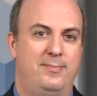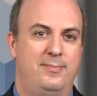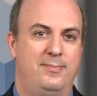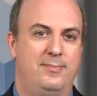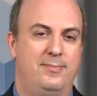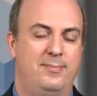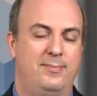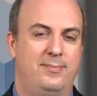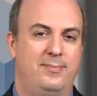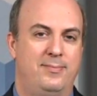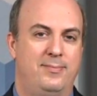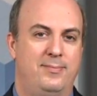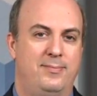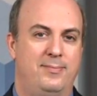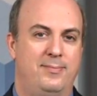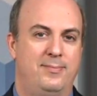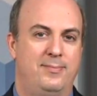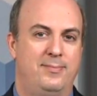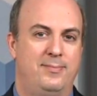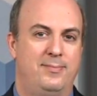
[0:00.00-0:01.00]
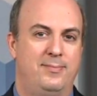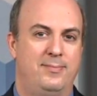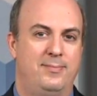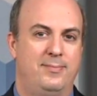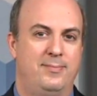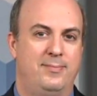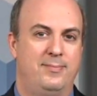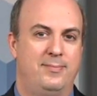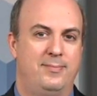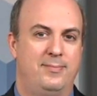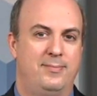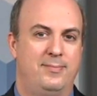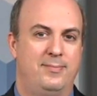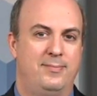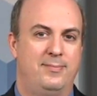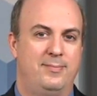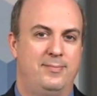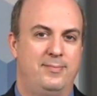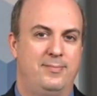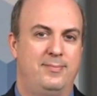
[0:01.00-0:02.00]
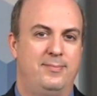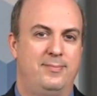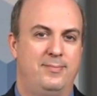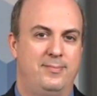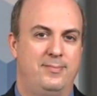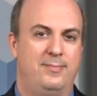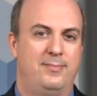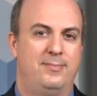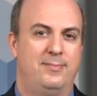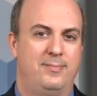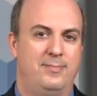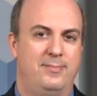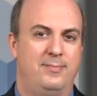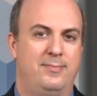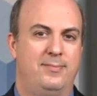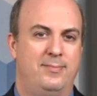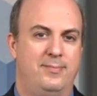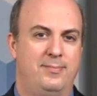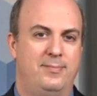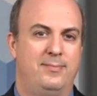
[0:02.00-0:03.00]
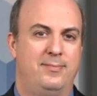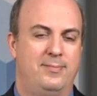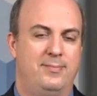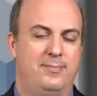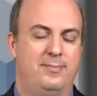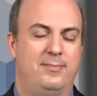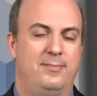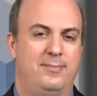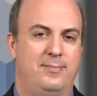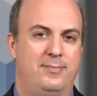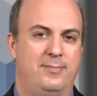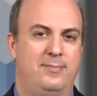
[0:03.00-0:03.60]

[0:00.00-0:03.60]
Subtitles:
(silent)